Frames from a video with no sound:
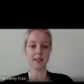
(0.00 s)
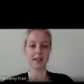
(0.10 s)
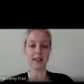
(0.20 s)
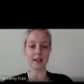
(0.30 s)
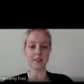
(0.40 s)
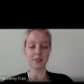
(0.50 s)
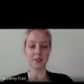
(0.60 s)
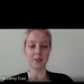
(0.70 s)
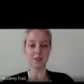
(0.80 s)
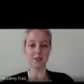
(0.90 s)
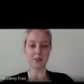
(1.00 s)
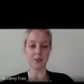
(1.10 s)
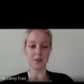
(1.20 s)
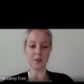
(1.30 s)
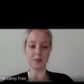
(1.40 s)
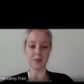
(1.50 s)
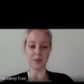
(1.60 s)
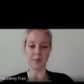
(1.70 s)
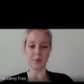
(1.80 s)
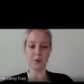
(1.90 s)
This then allows you
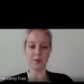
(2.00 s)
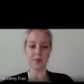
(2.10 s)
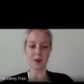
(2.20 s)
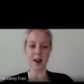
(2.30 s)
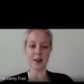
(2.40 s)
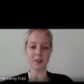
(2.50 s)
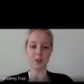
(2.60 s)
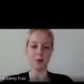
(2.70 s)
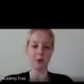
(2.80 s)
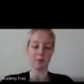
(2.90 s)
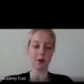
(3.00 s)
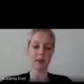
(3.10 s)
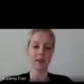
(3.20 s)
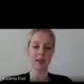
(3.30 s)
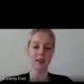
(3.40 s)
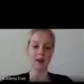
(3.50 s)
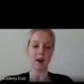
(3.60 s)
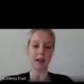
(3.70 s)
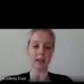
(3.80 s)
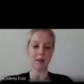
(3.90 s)
to sort of move around the human body.
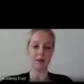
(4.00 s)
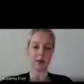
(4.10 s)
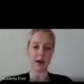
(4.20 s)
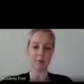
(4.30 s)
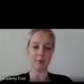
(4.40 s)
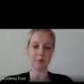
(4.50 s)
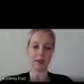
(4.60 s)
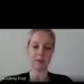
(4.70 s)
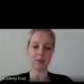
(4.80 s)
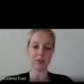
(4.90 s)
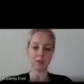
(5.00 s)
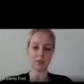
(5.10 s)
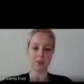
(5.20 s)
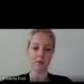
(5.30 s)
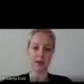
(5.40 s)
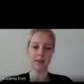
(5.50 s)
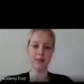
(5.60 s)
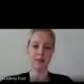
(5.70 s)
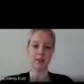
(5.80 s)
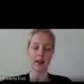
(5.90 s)
I can um, pinch to zoom
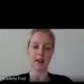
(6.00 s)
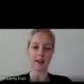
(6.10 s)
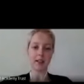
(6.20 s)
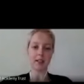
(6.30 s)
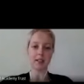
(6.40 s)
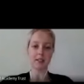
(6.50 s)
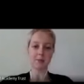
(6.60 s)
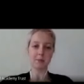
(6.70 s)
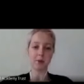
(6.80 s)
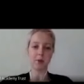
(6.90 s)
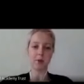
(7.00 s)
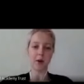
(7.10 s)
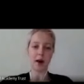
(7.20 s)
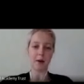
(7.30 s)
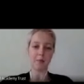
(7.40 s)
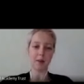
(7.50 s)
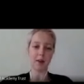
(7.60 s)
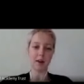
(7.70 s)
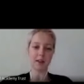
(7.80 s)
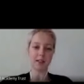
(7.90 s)
in and I can explore up
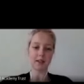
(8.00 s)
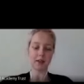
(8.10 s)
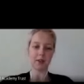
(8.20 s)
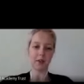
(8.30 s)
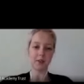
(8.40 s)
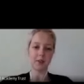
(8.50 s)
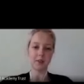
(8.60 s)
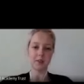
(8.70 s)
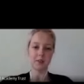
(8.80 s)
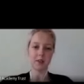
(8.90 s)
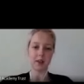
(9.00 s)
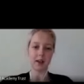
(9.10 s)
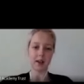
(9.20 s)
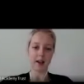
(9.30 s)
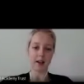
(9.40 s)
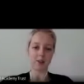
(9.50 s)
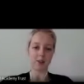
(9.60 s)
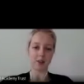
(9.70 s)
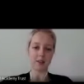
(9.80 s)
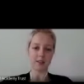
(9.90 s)
nice and close uh,
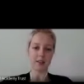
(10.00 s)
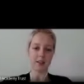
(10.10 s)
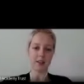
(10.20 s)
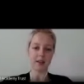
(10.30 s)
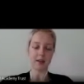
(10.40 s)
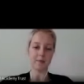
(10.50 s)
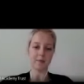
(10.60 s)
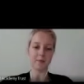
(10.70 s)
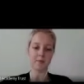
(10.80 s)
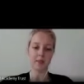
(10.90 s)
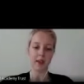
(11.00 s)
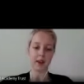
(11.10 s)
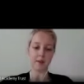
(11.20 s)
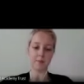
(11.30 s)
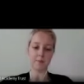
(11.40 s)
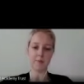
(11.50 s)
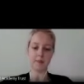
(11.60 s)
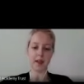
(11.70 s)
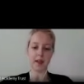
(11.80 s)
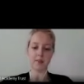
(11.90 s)
as you can see here. Um,
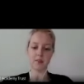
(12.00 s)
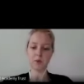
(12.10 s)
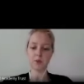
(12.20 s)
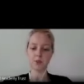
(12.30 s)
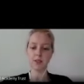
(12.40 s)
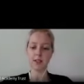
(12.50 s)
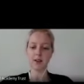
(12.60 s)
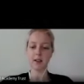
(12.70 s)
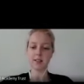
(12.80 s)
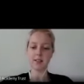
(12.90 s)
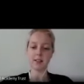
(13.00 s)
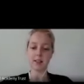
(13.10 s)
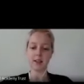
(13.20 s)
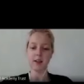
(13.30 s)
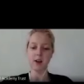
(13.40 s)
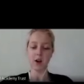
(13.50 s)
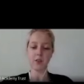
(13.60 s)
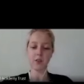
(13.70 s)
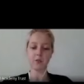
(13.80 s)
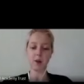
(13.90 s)
and what's really nice is that
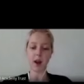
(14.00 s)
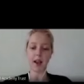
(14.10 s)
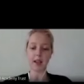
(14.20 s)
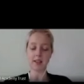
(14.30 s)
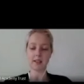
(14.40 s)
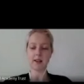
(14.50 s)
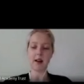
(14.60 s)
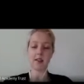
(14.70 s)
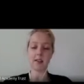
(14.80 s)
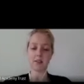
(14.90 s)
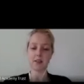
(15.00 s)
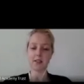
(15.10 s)
on the right hand side, there